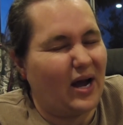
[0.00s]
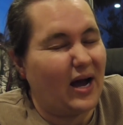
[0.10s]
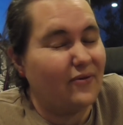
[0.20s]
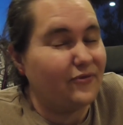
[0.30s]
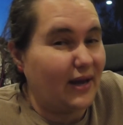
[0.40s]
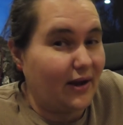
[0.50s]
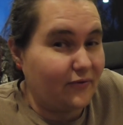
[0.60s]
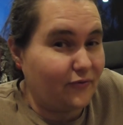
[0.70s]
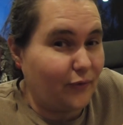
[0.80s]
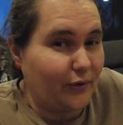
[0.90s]
half an hour
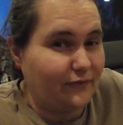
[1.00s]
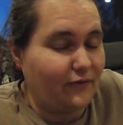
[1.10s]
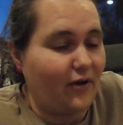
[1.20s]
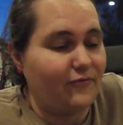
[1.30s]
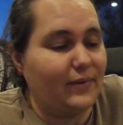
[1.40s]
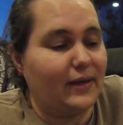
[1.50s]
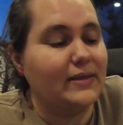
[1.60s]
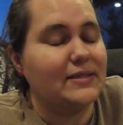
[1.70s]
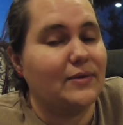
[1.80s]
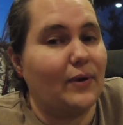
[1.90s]
to 45
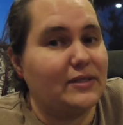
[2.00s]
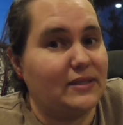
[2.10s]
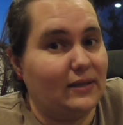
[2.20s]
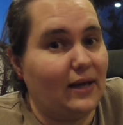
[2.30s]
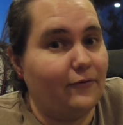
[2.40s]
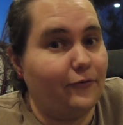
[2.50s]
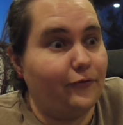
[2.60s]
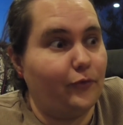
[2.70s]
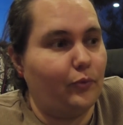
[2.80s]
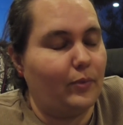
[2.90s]
minutes, so I didn't have a
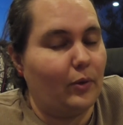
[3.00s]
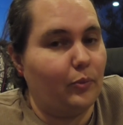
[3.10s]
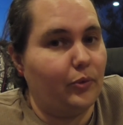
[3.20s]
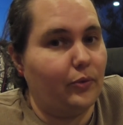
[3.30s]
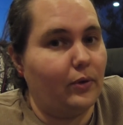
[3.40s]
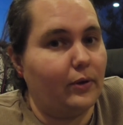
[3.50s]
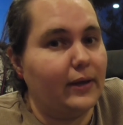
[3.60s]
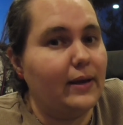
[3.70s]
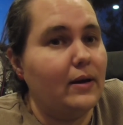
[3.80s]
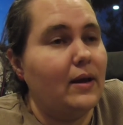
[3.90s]
full melt pool
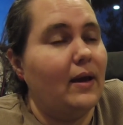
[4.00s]
on it.